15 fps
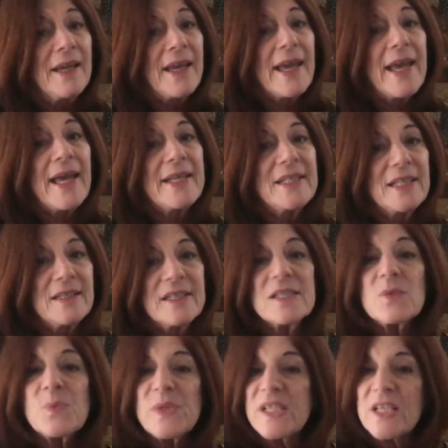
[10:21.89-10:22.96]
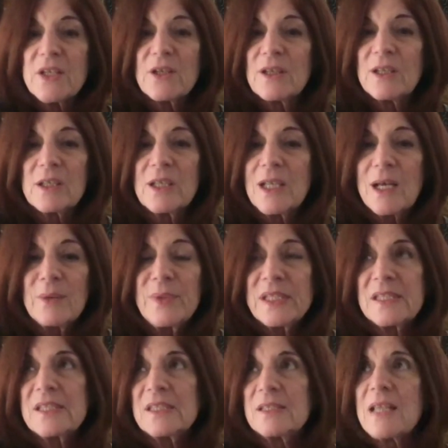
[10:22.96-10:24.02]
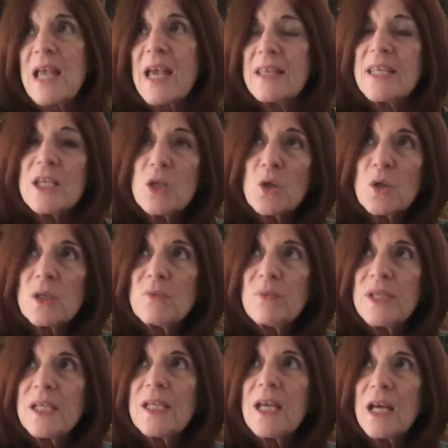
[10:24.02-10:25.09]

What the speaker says: And in this particular club, I think you can be